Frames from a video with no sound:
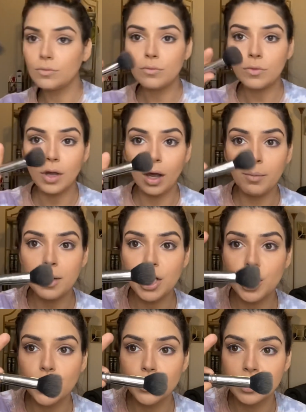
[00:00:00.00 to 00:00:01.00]
I'm gonna
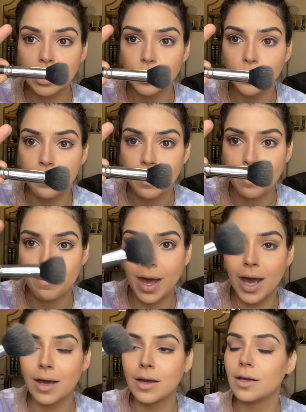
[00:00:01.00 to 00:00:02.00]
use this one by
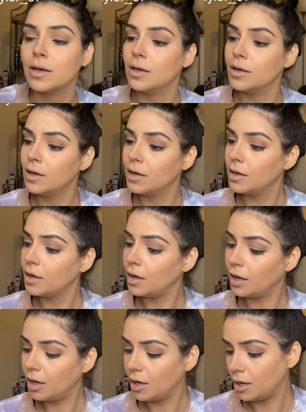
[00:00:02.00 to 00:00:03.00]
MAC.
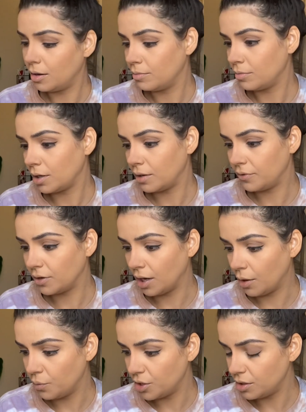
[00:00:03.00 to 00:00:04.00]
I
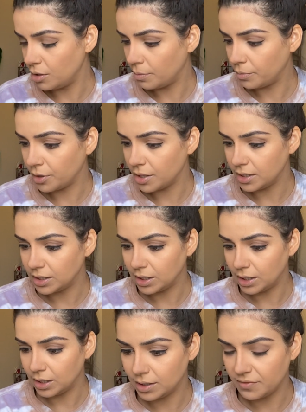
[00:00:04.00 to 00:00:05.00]
forgot what number this
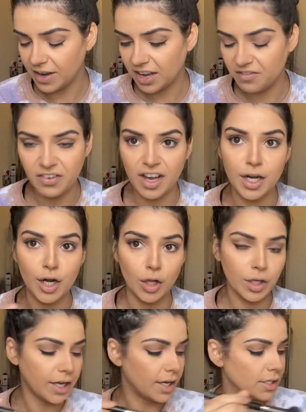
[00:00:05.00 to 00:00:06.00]
is. can find it, I'll
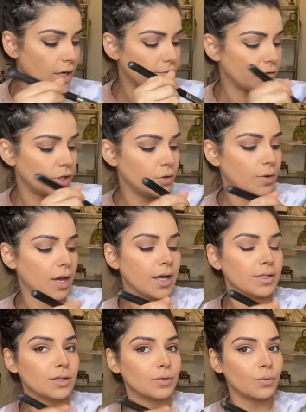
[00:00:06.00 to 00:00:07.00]
link it down for you guys
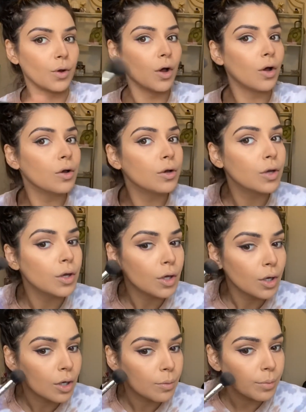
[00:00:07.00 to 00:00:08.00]
as well.
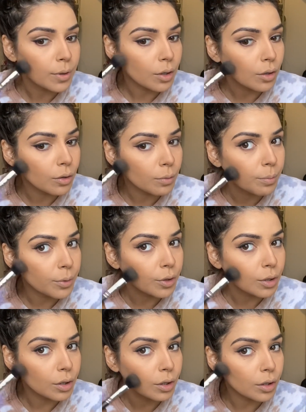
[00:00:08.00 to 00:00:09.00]
But I'll put a
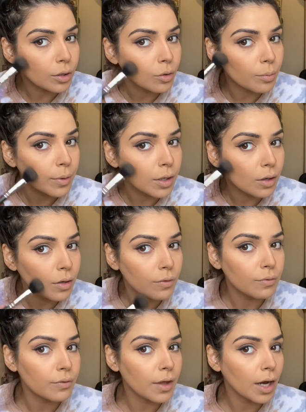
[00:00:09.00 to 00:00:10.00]
little bit
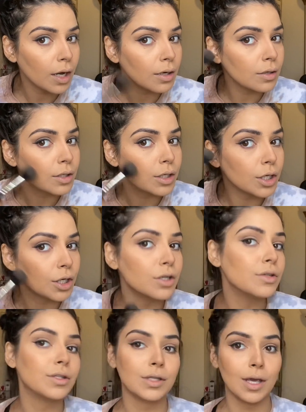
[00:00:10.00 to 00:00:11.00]
of that here. You
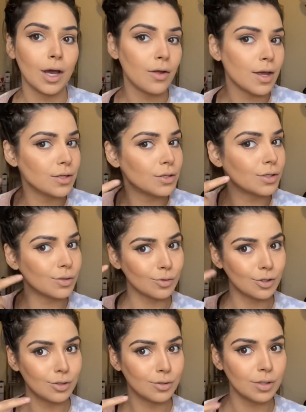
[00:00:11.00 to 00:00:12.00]
see how that just
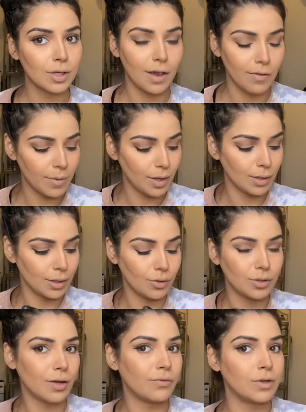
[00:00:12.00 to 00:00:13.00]
gave me a little
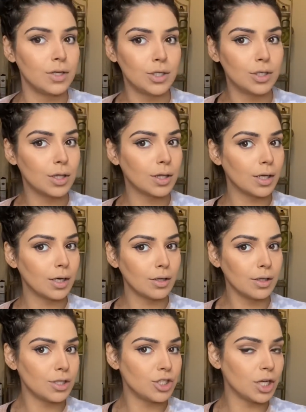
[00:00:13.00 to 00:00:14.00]
definition there on
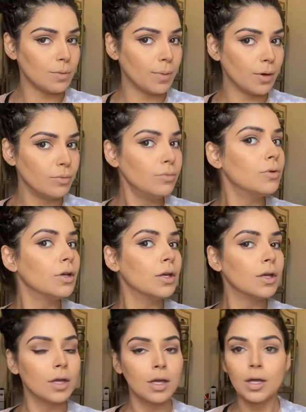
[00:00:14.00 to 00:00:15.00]
the cheekbone?
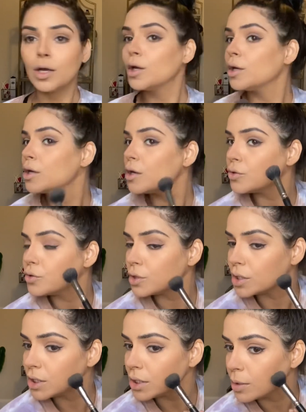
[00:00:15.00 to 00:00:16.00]
I'll do
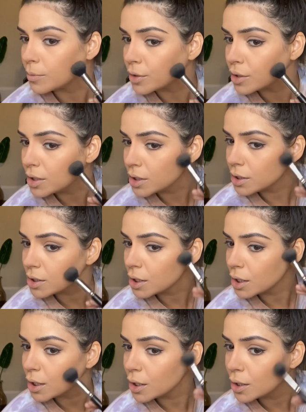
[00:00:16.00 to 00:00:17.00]
the same on this
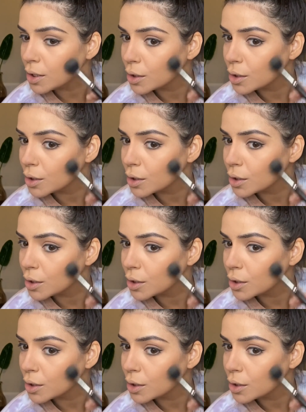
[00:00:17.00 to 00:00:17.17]
side.